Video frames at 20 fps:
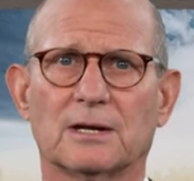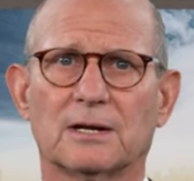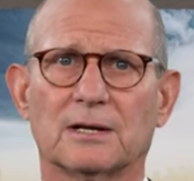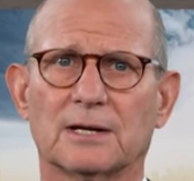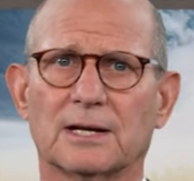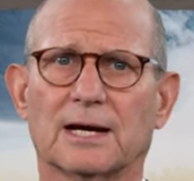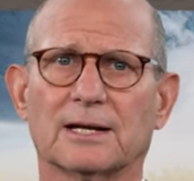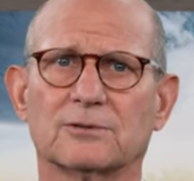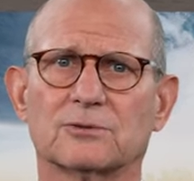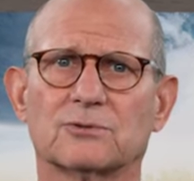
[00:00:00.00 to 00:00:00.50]

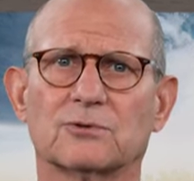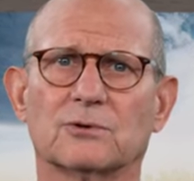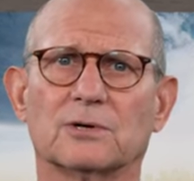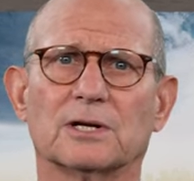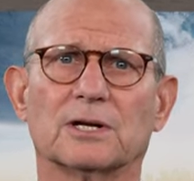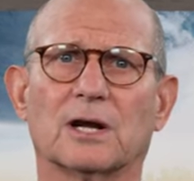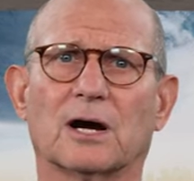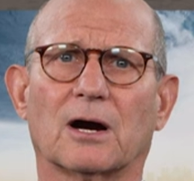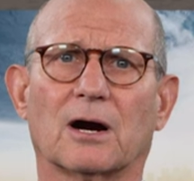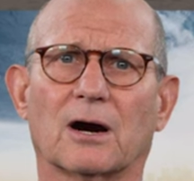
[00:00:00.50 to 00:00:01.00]
not to
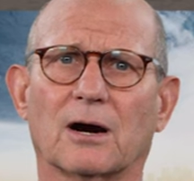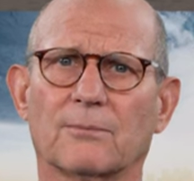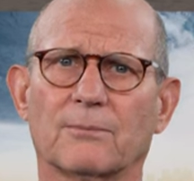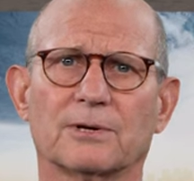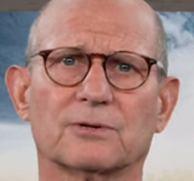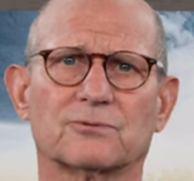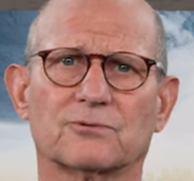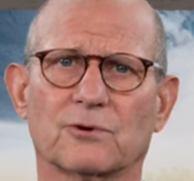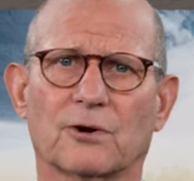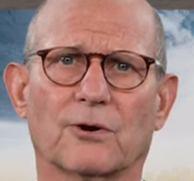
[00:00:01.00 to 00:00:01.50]
an
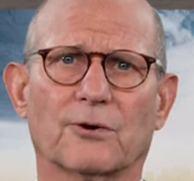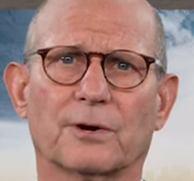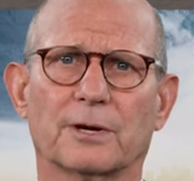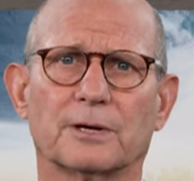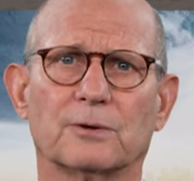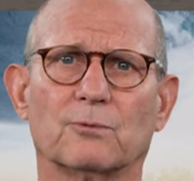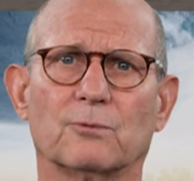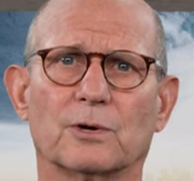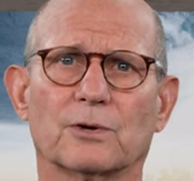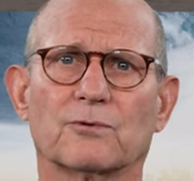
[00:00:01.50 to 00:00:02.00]

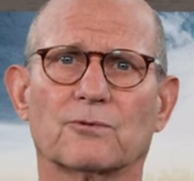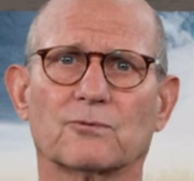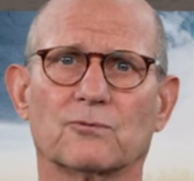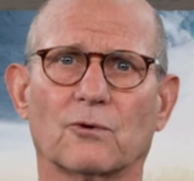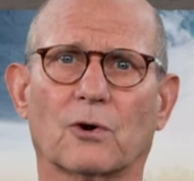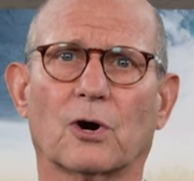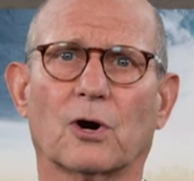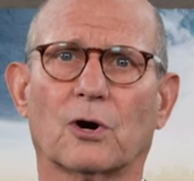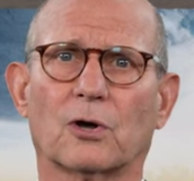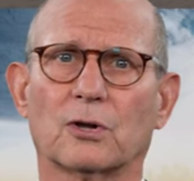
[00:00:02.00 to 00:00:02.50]
arbitrary
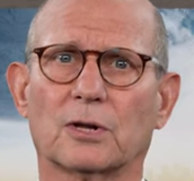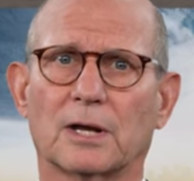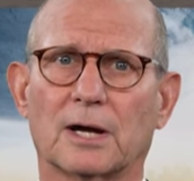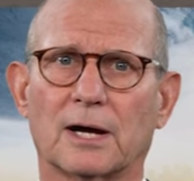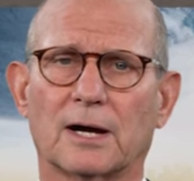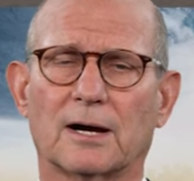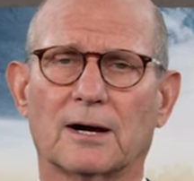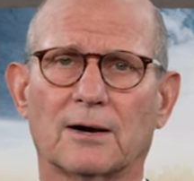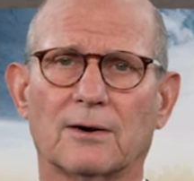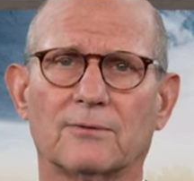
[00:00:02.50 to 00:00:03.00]
withdrawal
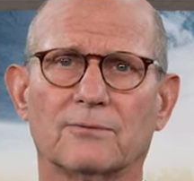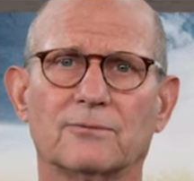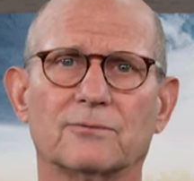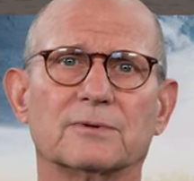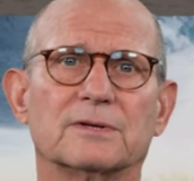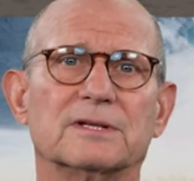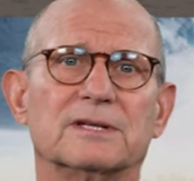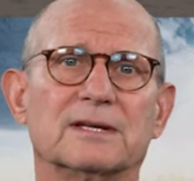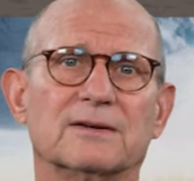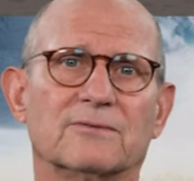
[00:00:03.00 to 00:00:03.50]
of
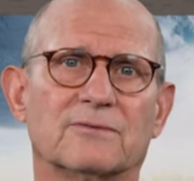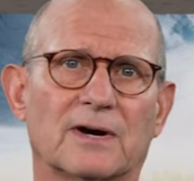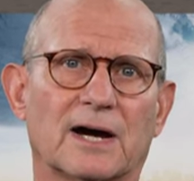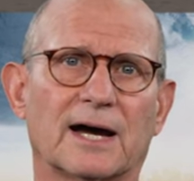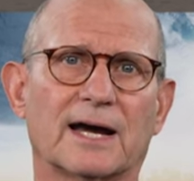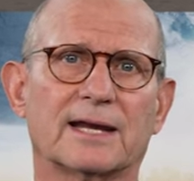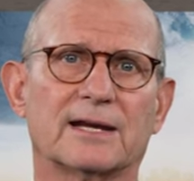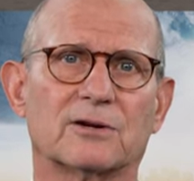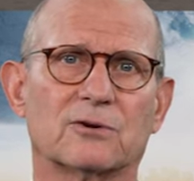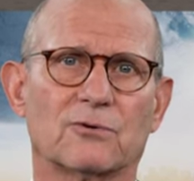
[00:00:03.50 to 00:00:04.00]

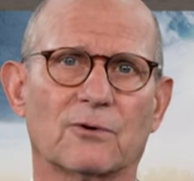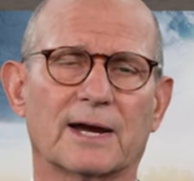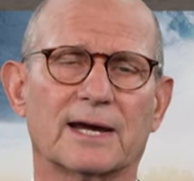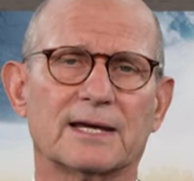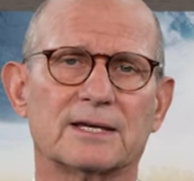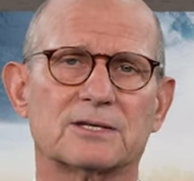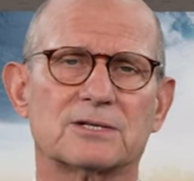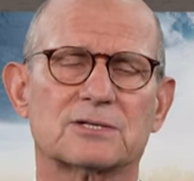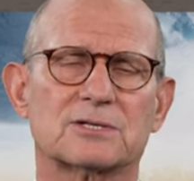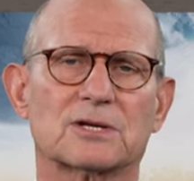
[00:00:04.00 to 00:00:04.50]
divine
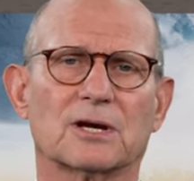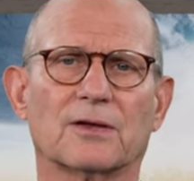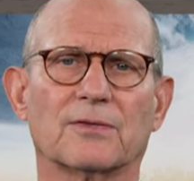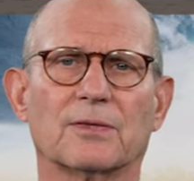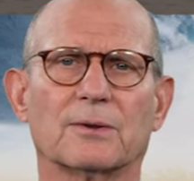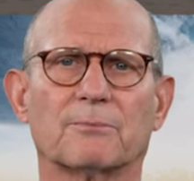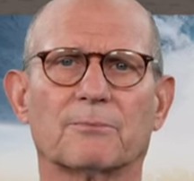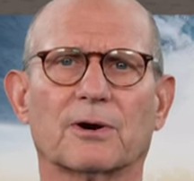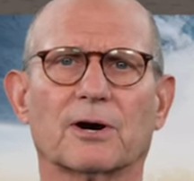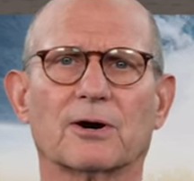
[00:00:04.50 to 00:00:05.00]
grace on
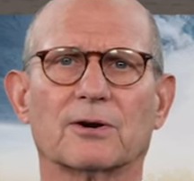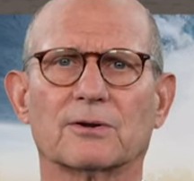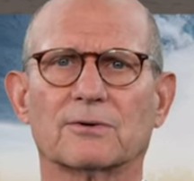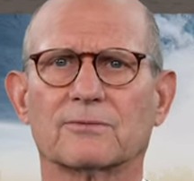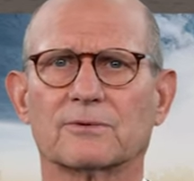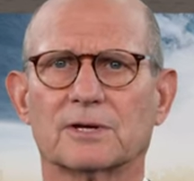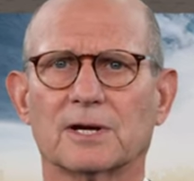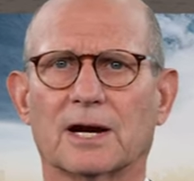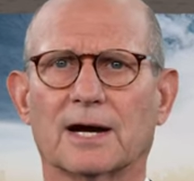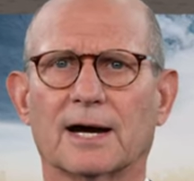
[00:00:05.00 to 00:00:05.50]
the part
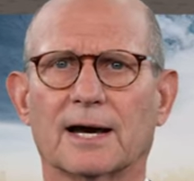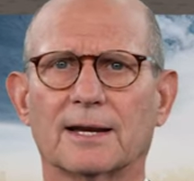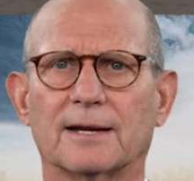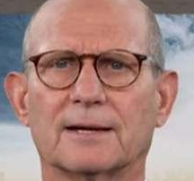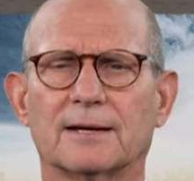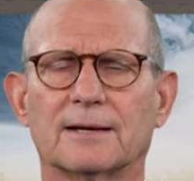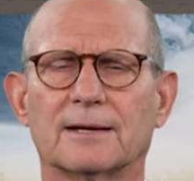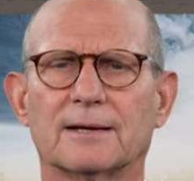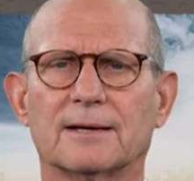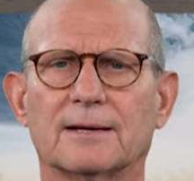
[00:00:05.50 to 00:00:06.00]
of God,
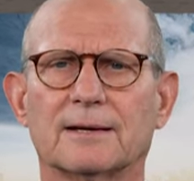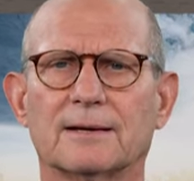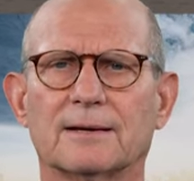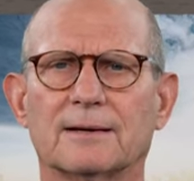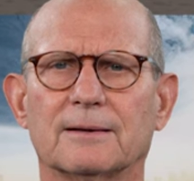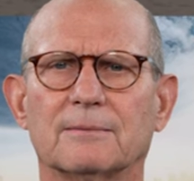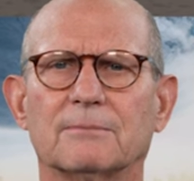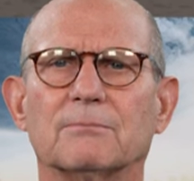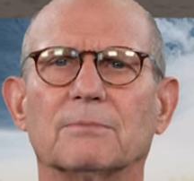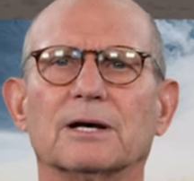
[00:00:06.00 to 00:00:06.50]

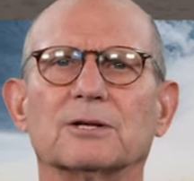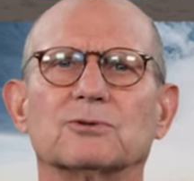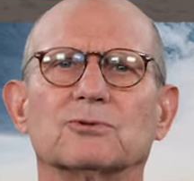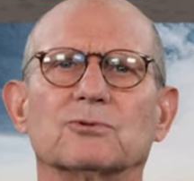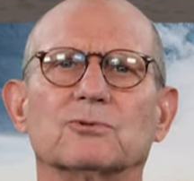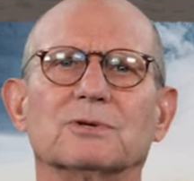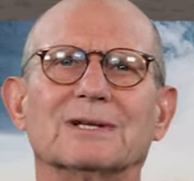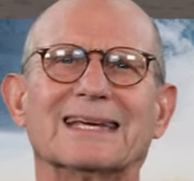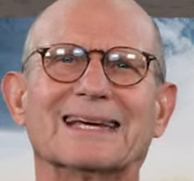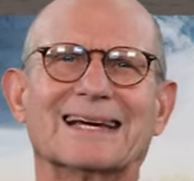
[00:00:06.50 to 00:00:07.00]
but
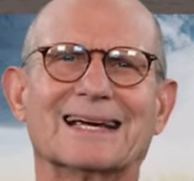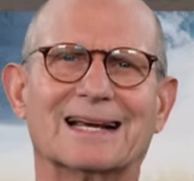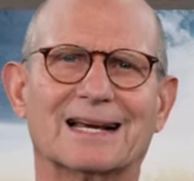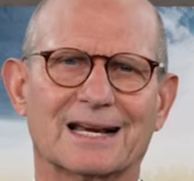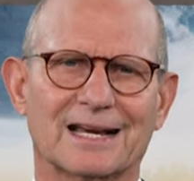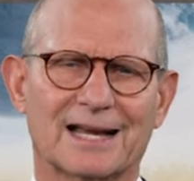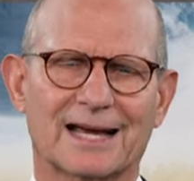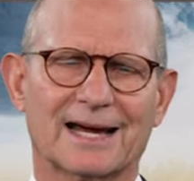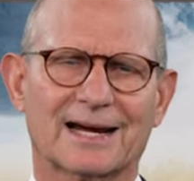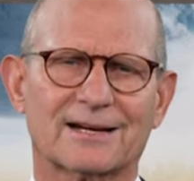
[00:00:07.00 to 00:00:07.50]
to
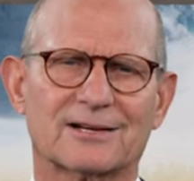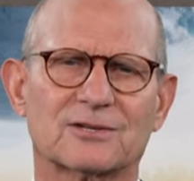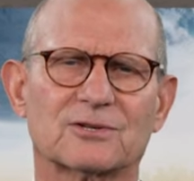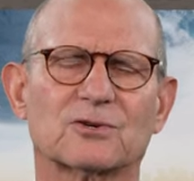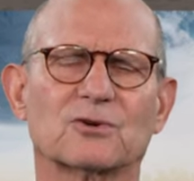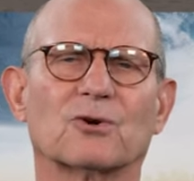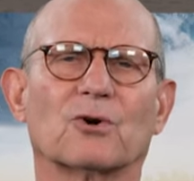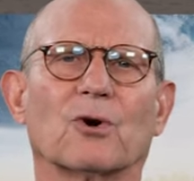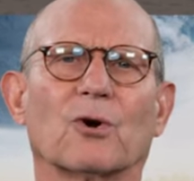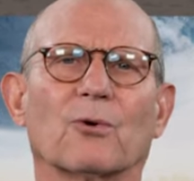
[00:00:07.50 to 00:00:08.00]

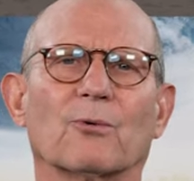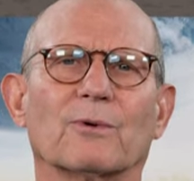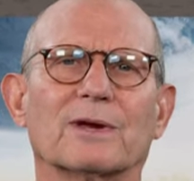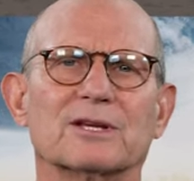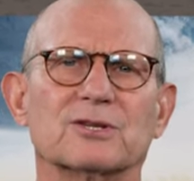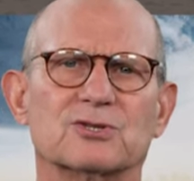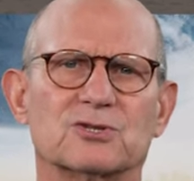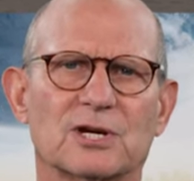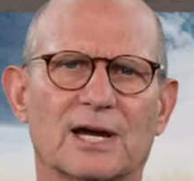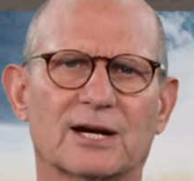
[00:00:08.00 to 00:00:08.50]
neglect or
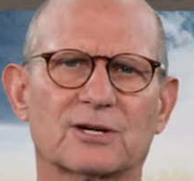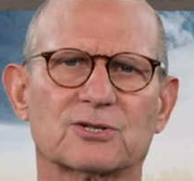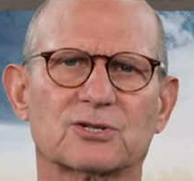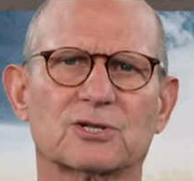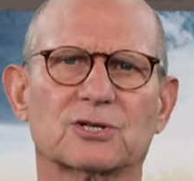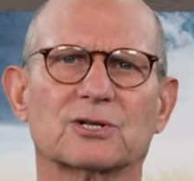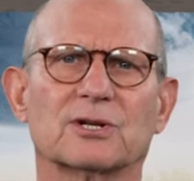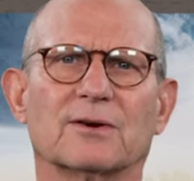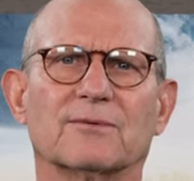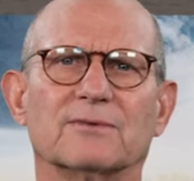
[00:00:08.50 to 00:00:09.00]

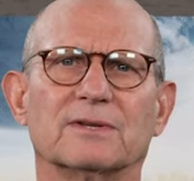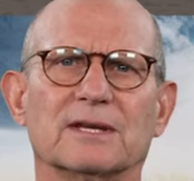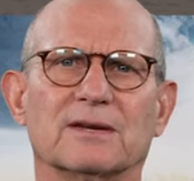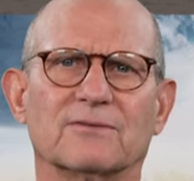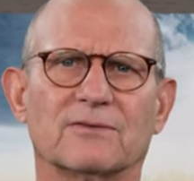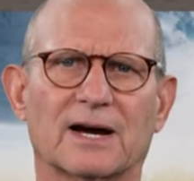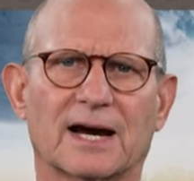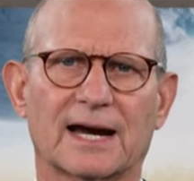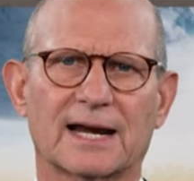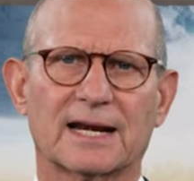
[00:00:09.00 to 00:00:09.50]
rejection of
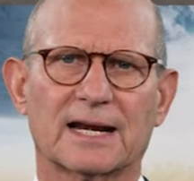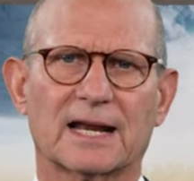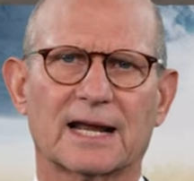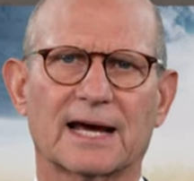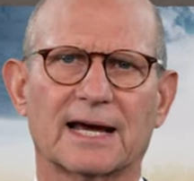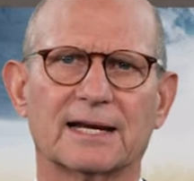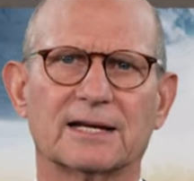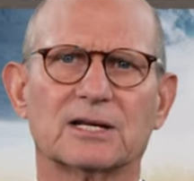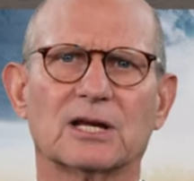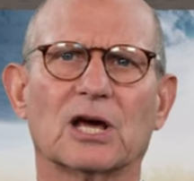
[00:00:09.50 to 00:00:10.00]
divine
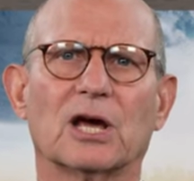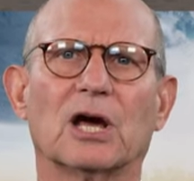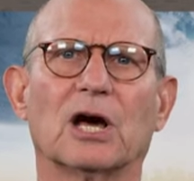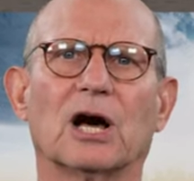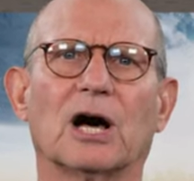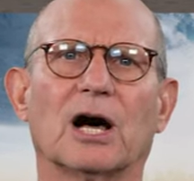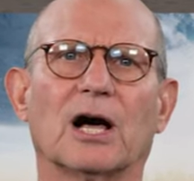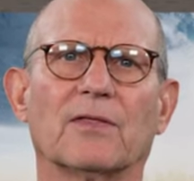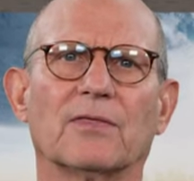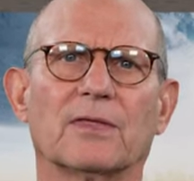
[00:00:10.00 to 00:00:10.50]
light
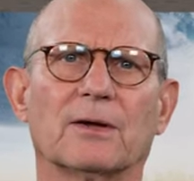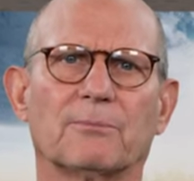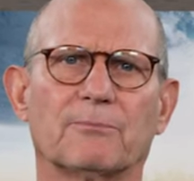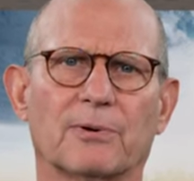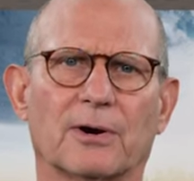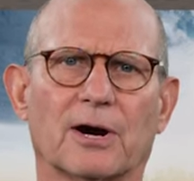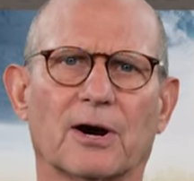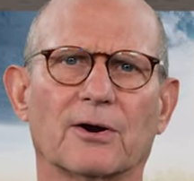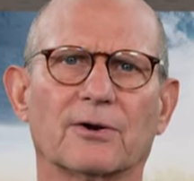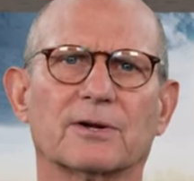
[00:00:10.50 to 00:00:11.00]
on the
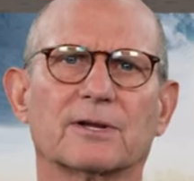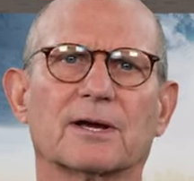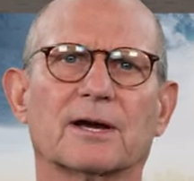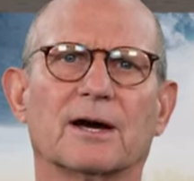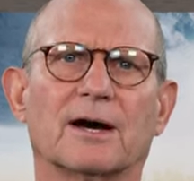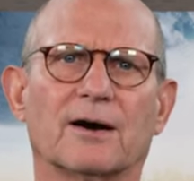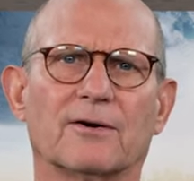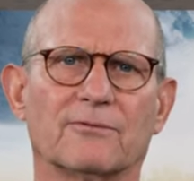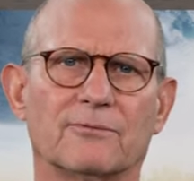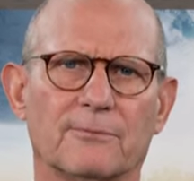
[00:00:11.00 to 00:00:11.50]
part of